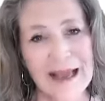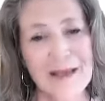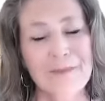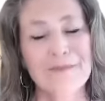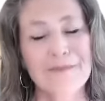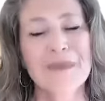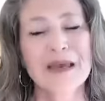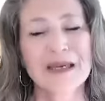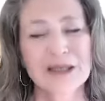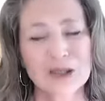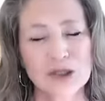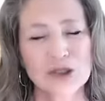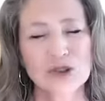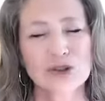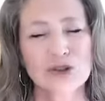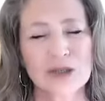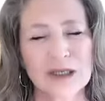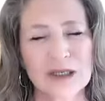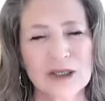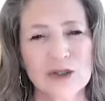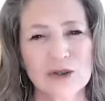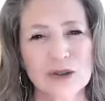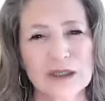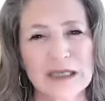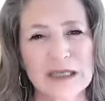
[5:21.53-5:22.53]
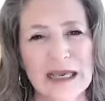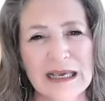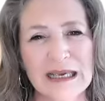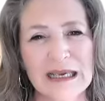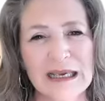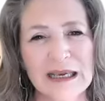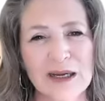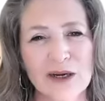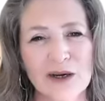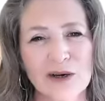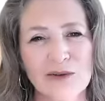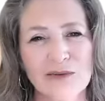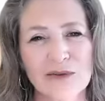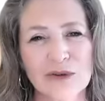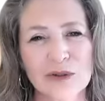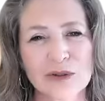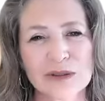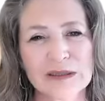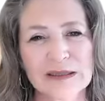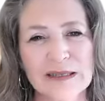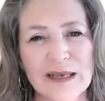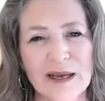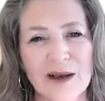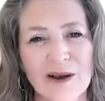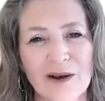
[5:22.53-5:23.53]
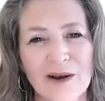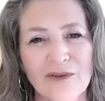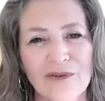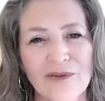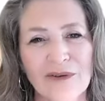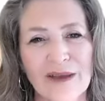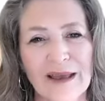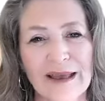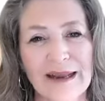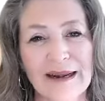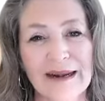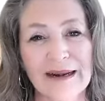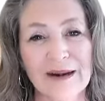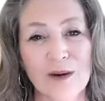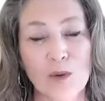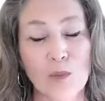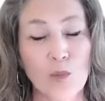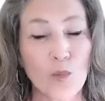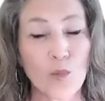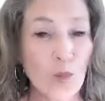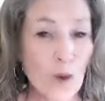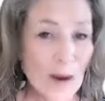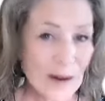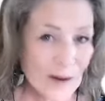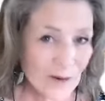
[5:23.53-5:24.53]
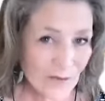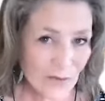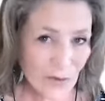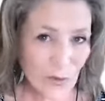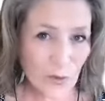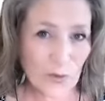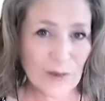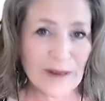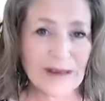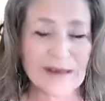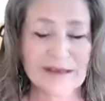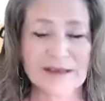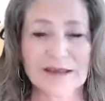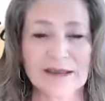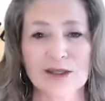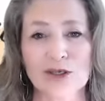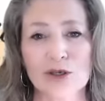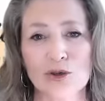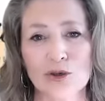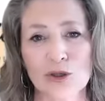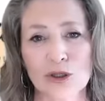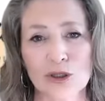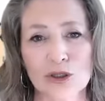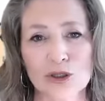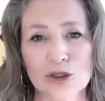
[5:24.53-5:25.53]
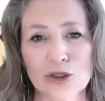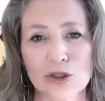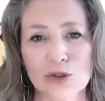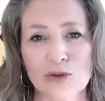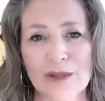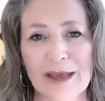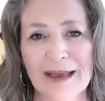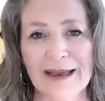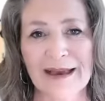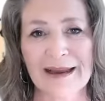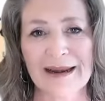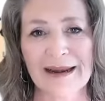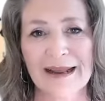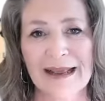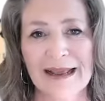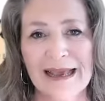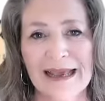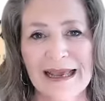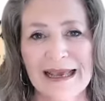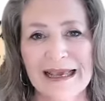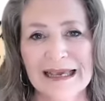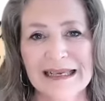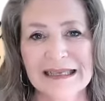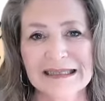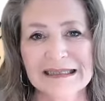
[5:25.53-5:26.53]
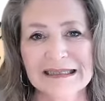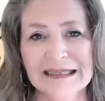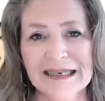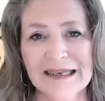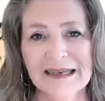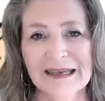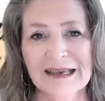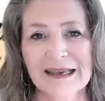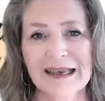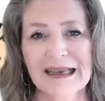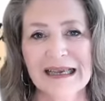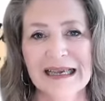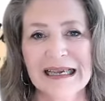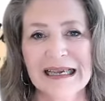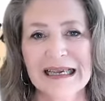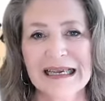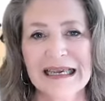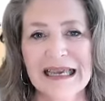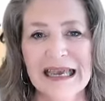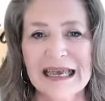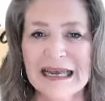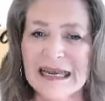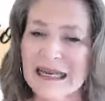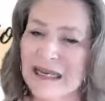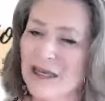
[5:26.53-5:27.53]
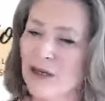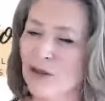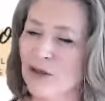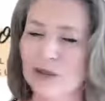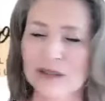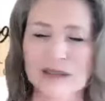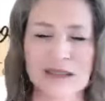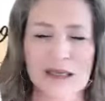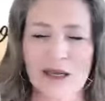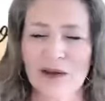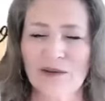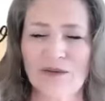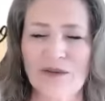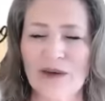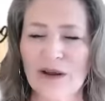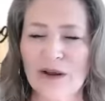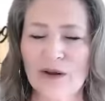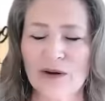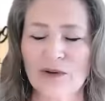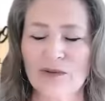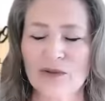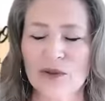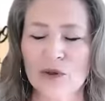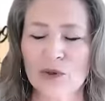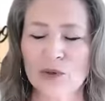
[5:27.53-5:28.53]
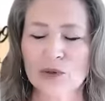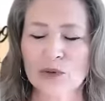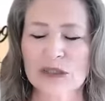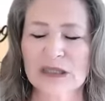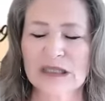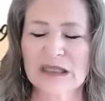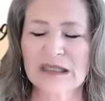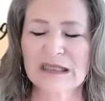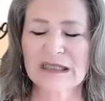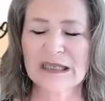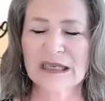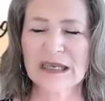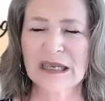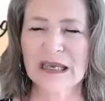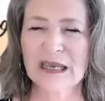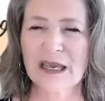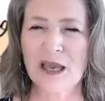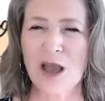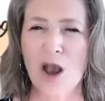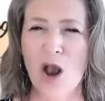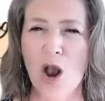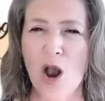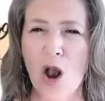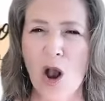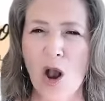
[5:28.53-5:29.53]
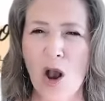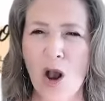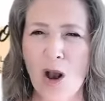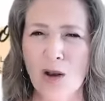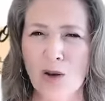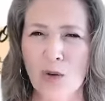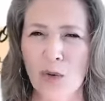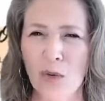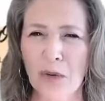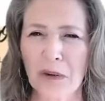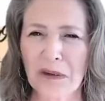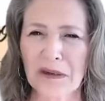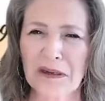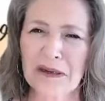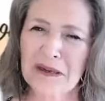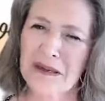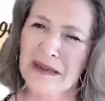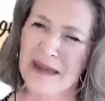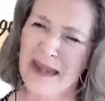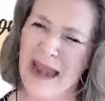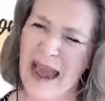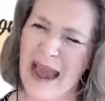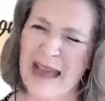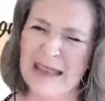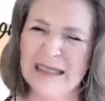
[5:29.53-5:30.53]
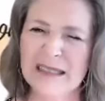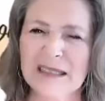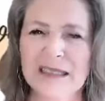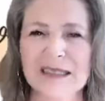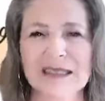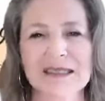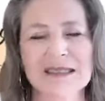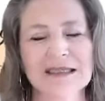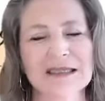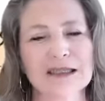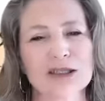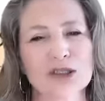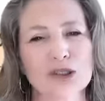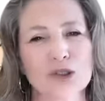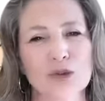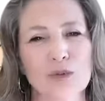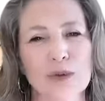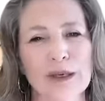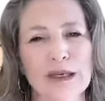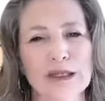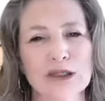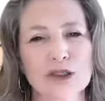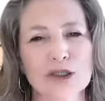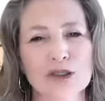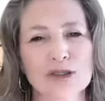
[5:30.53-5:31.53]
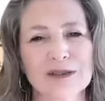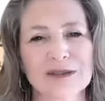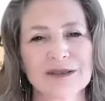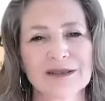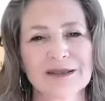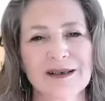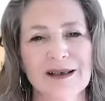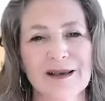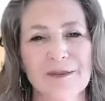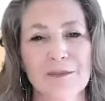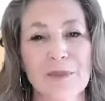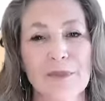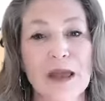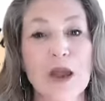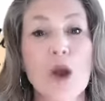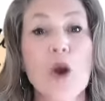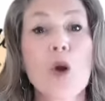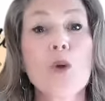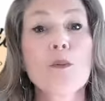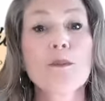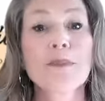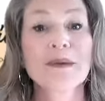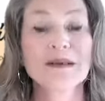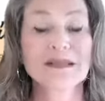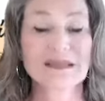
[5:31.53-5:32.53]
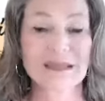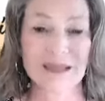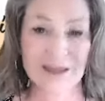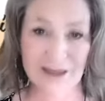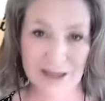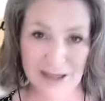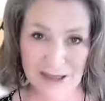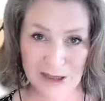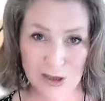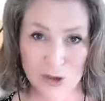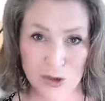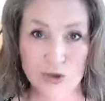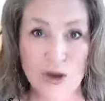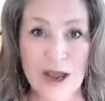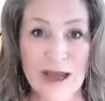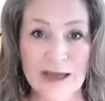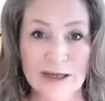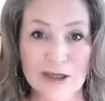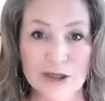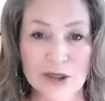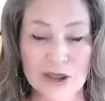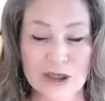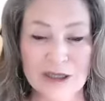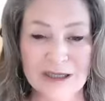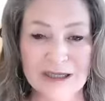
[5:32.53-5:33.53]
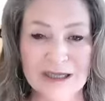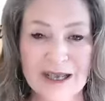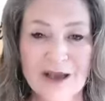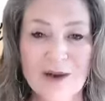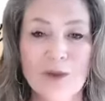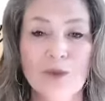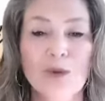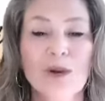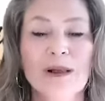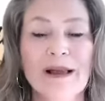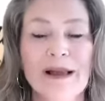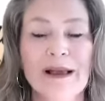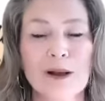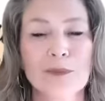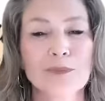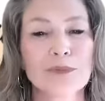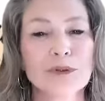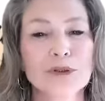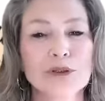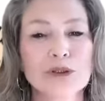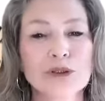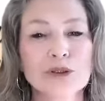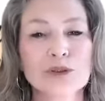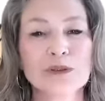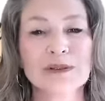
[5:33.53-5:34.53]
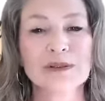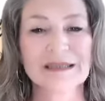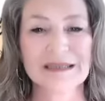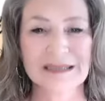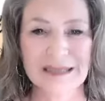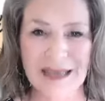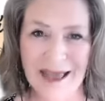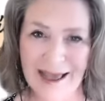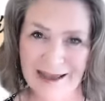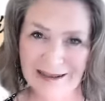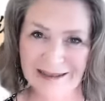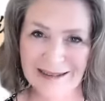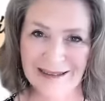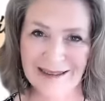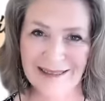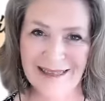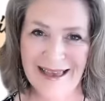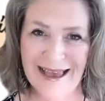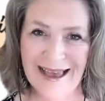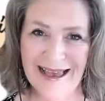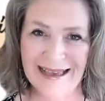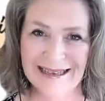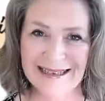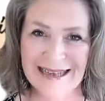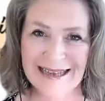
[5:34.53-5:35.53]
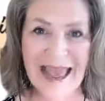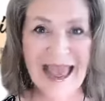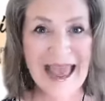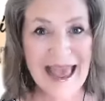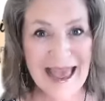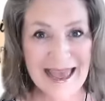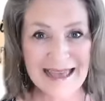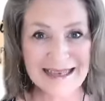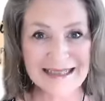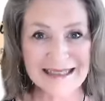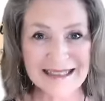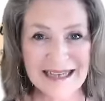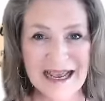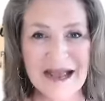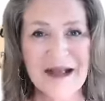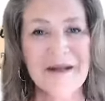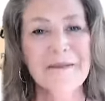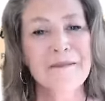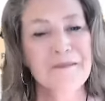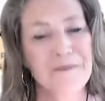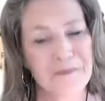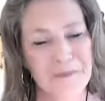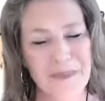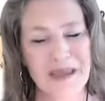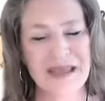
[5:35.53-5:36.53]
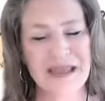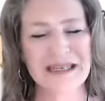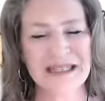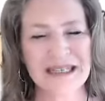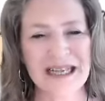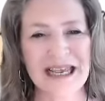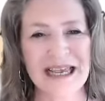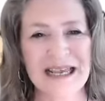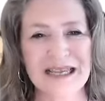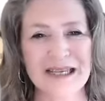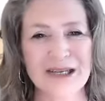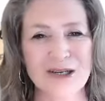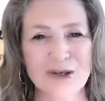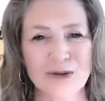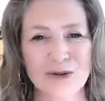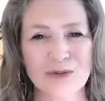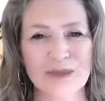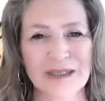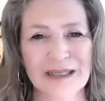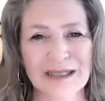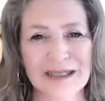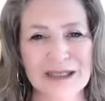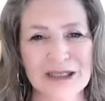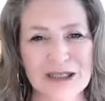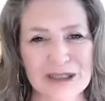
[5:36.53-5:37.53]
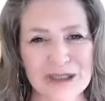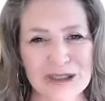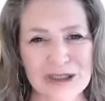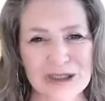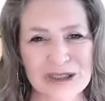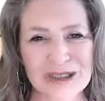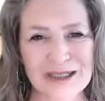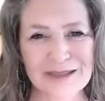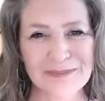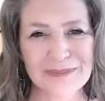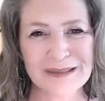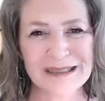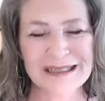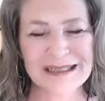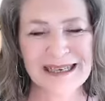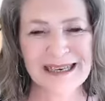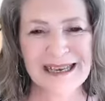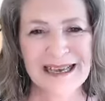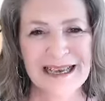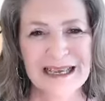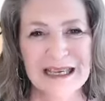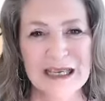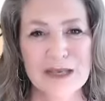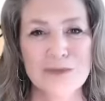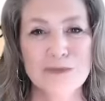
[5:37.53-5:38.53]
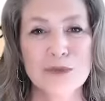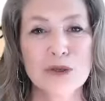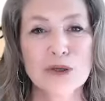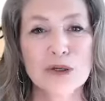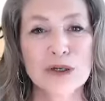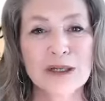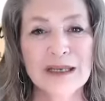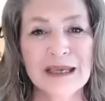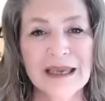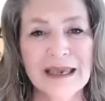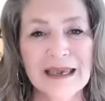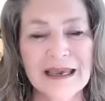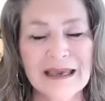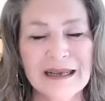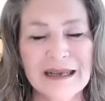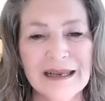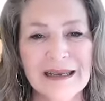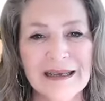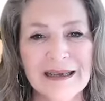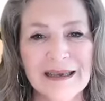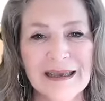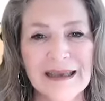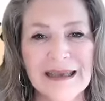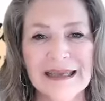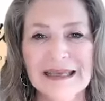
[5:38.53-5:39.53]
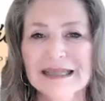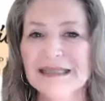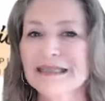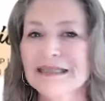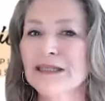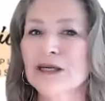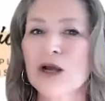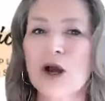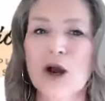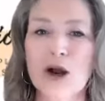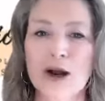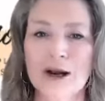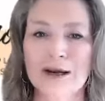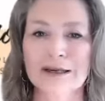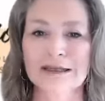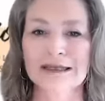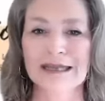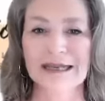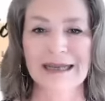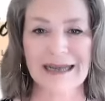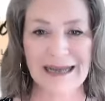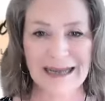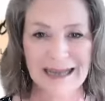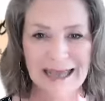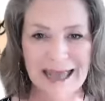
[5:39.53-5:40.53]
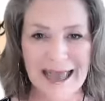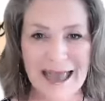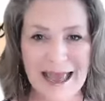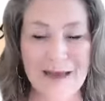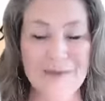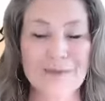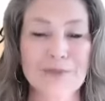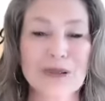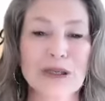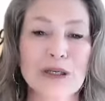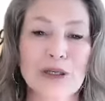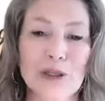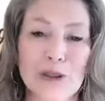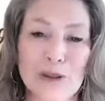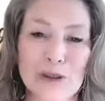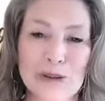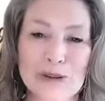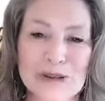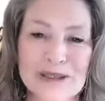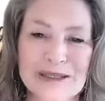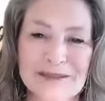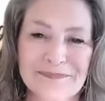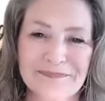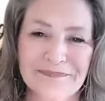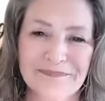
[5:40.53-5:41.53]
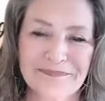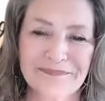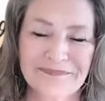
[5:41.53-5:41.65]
Make sure that you take care of yourself, and one of the ways that you can do that is getting yourself out of those sticky, awkward, nasty situations. My hope is that these strategies will help you do exactly that and maintain your relationships. Communicating is an art and it can be learned.